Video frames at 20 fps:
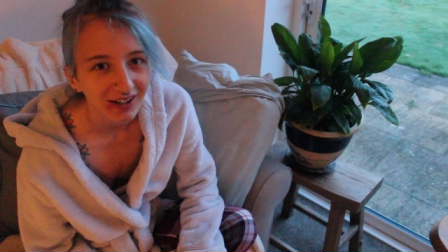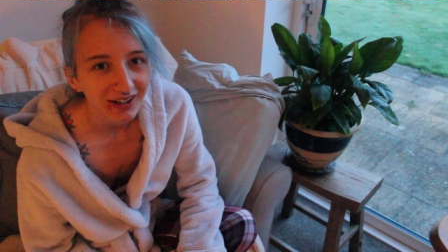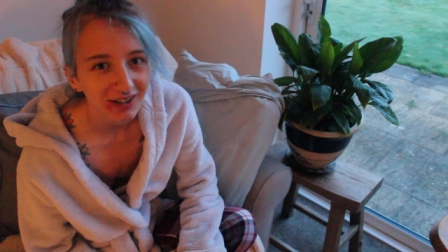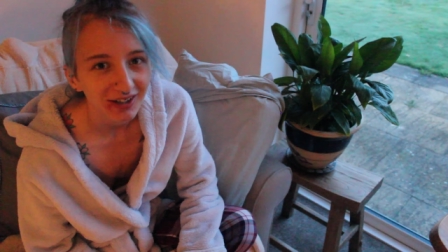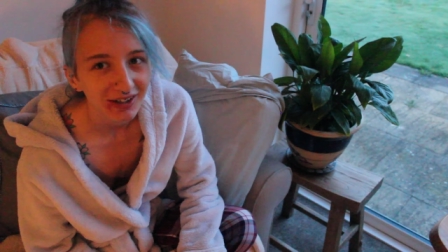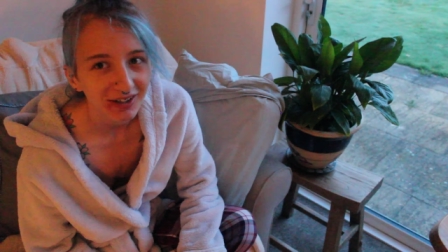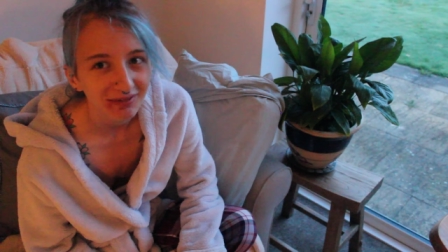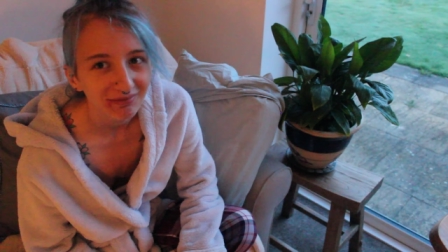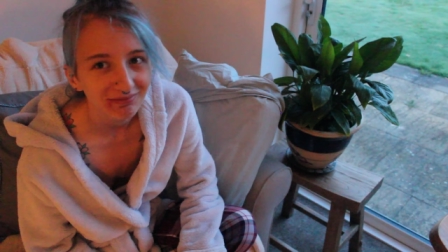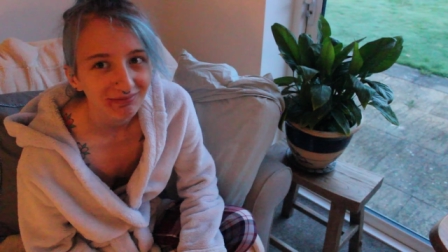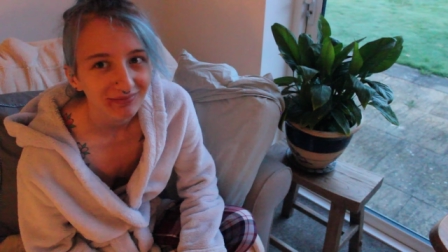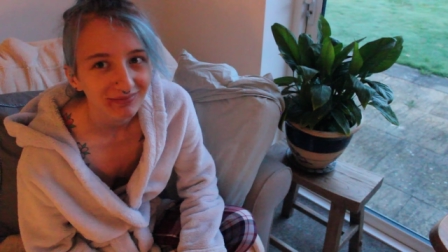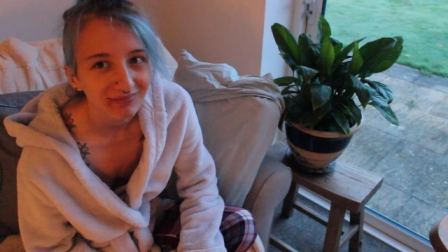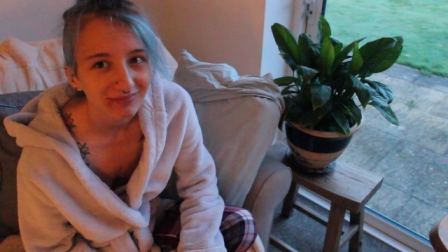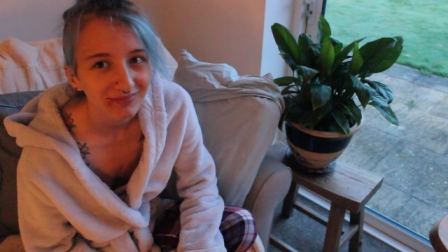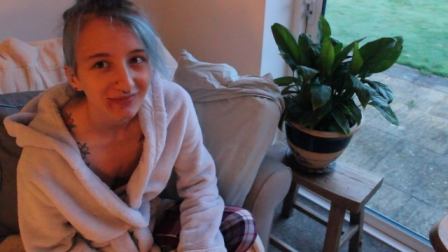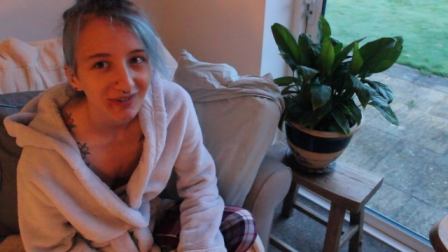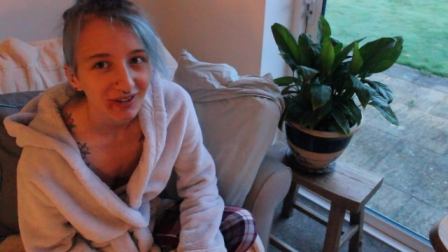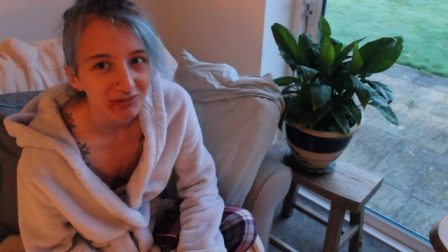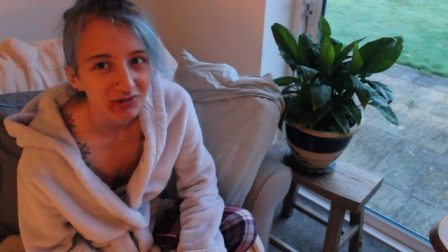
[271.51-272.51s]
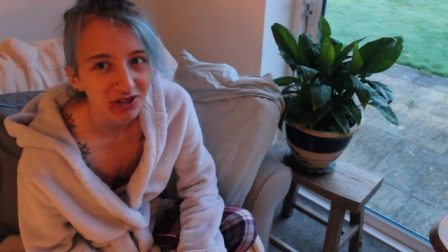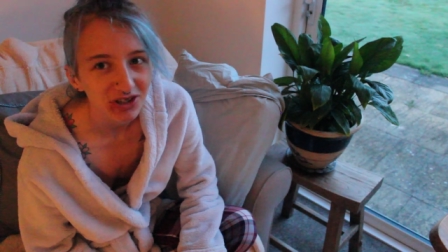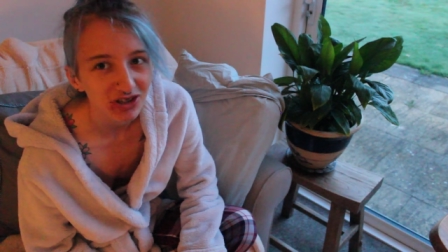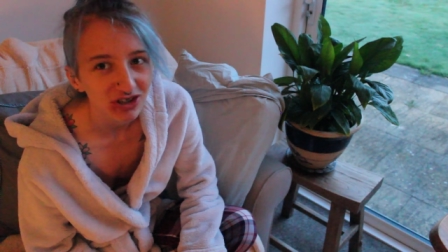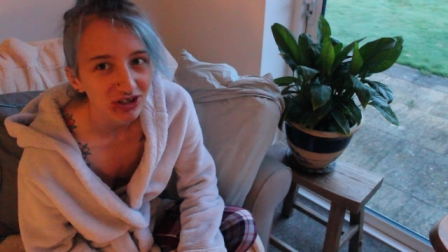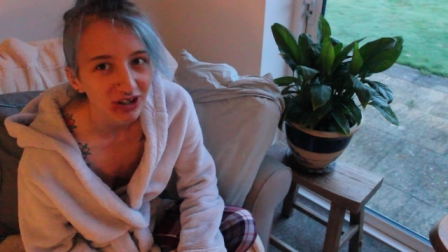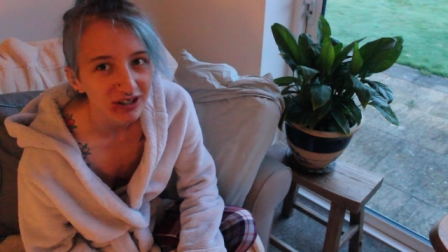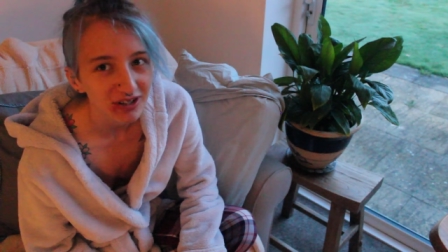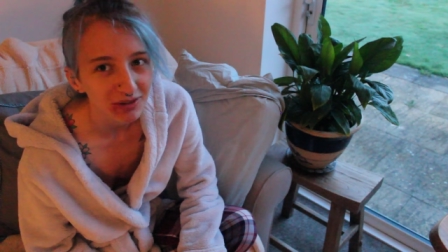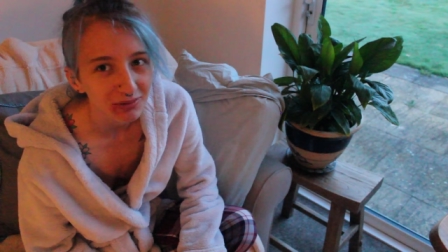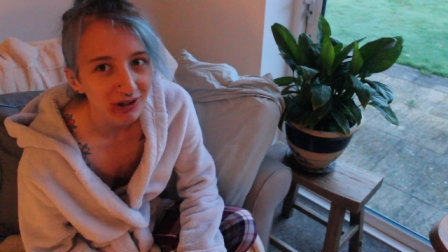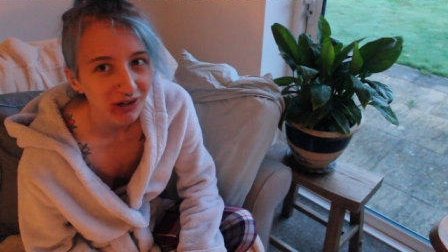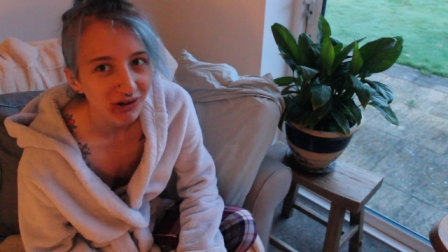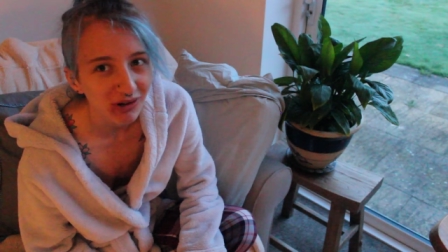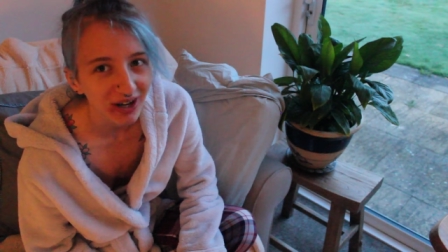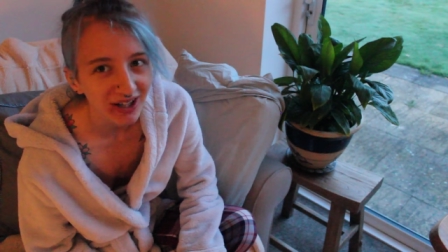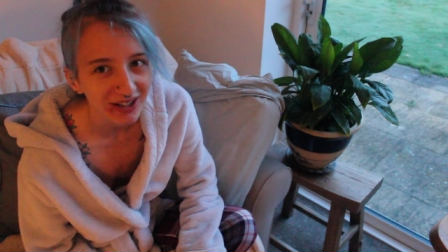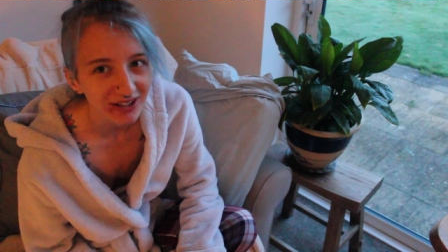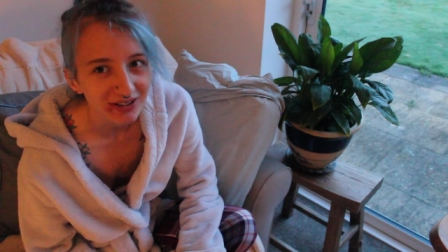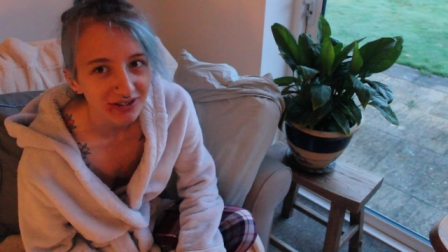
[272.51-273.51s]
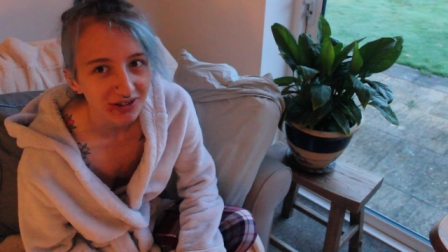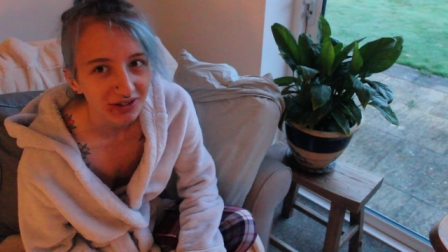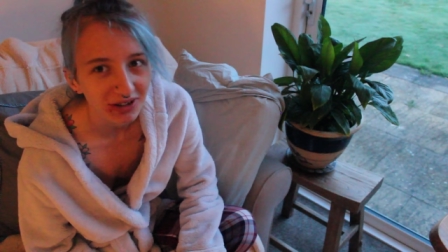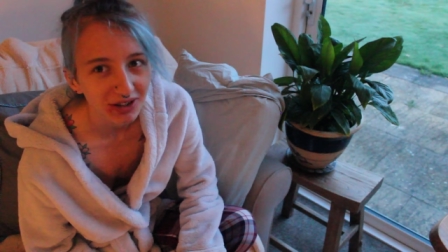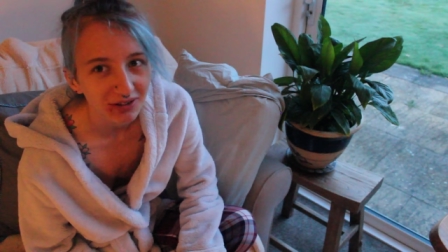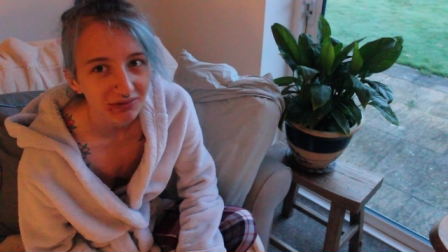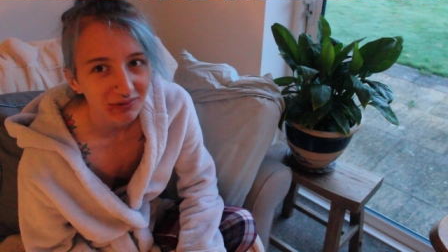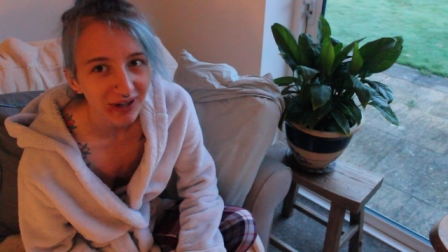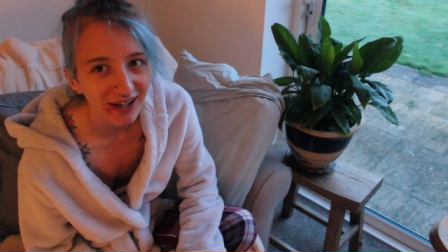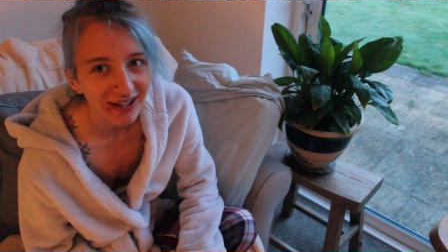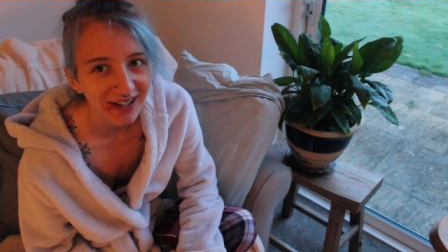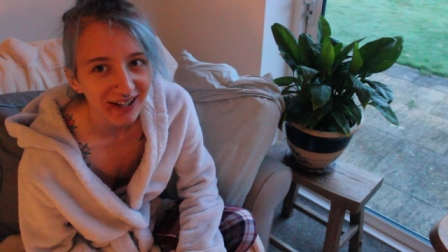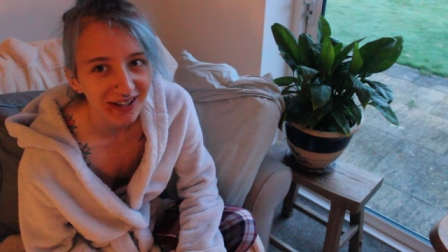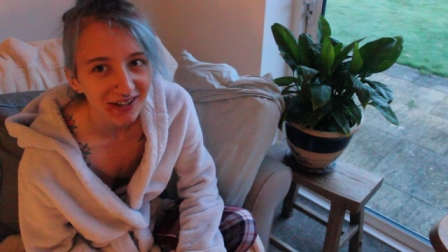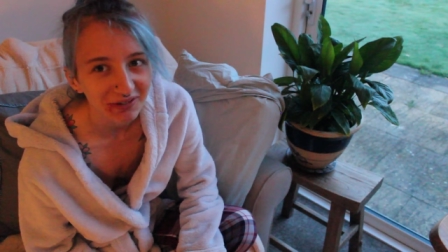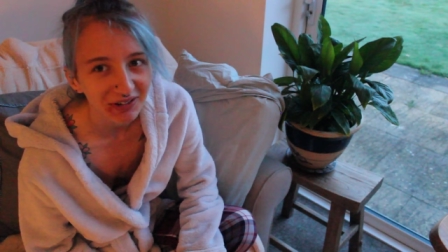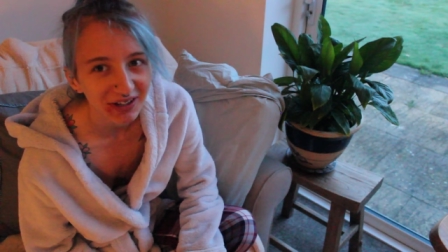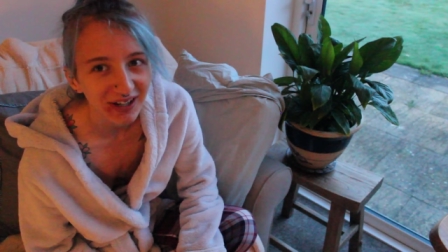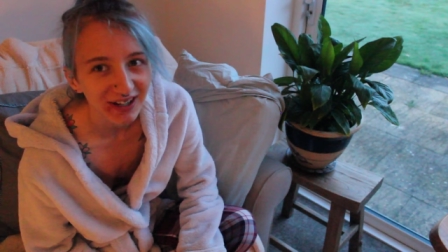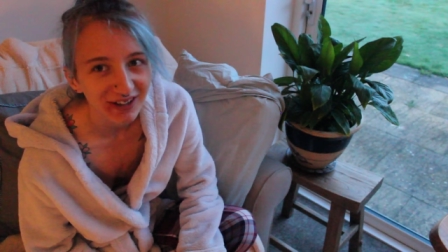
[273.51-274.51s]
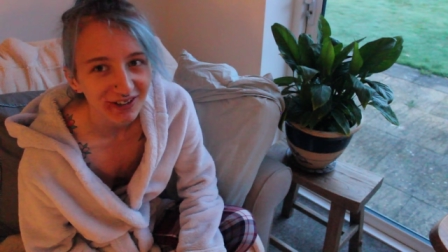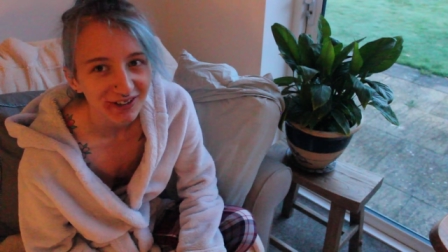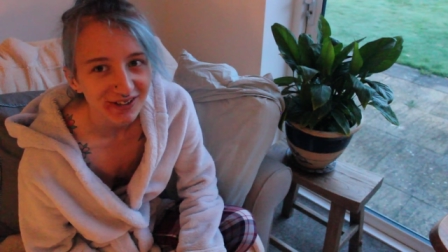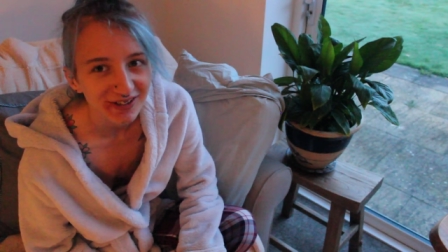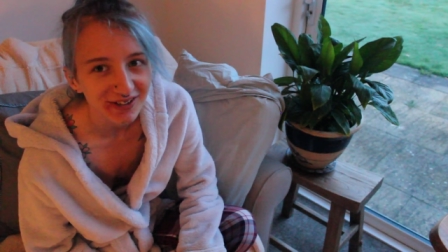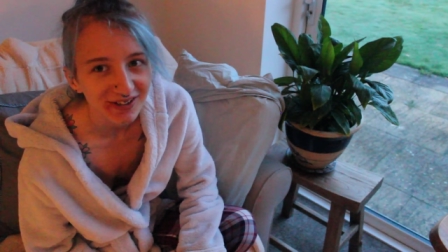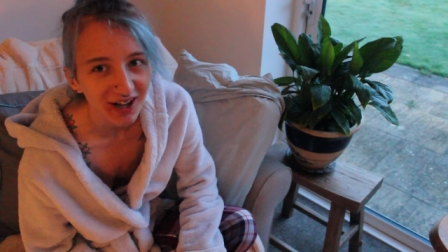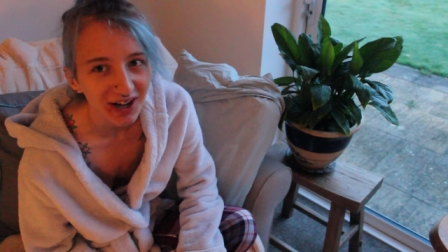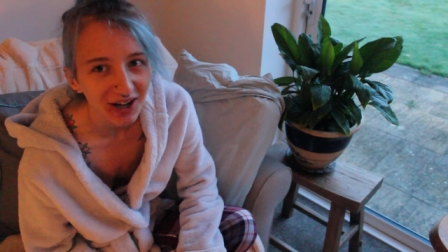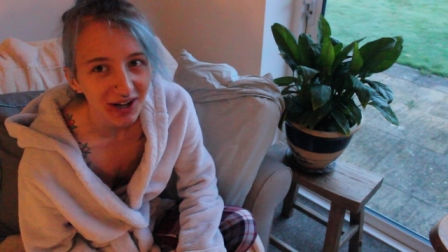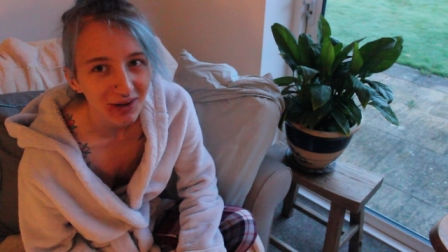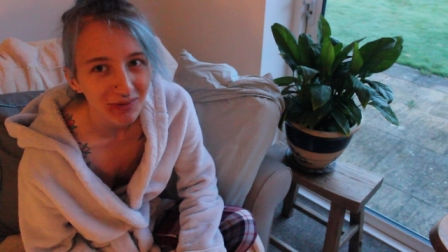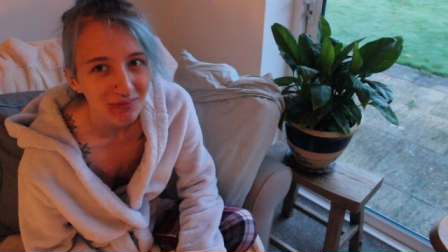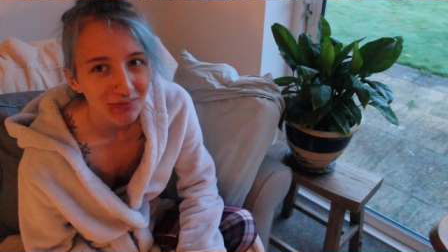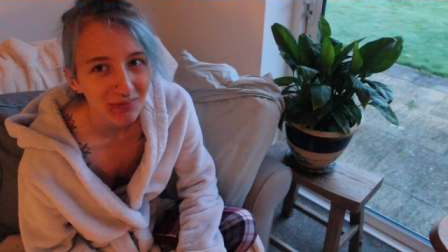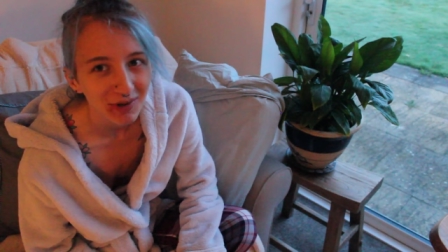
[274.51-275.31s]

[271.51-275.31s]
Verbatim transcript: Um, I'm just trying to be quiet so I don't wake anyone else up